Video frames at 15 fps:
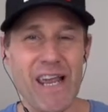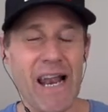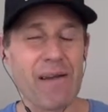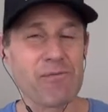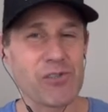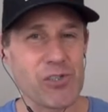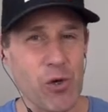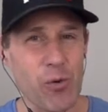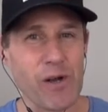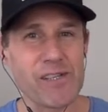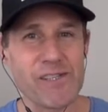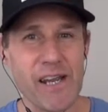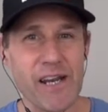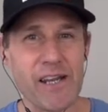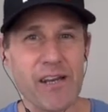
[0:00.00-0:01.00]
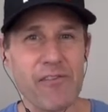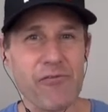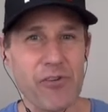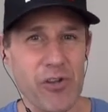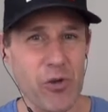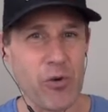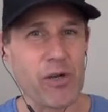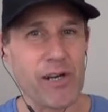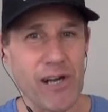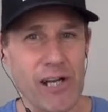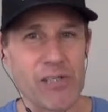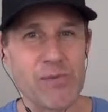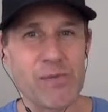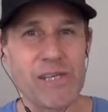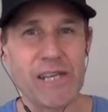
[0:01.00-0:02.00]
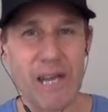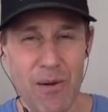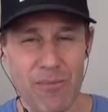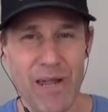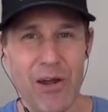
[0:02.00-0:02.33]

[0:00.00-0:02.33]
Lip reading: and I'm so excited for you and your husband to come